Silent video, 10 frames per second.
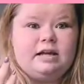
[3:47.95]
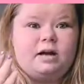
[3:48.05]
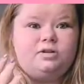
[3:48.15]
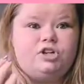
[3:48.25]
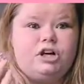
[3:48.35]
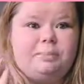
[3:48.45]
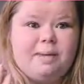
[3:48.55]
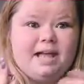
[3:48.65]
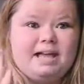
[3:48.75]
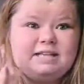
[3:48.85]
Like, I was trying to
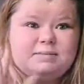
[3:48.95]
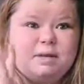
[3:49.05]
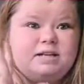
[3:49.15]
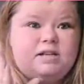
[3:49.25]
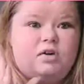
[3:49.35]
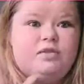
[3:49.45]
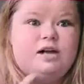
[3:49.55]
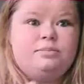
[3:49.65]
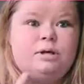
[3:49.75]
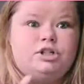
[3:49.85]
pace myself
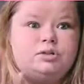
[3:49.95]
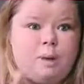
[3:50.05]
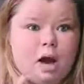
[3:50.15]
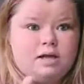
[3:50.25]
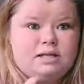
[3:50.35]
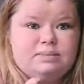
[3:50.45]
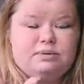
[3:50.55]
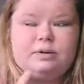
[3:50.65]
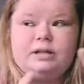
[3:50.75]
as much as possible,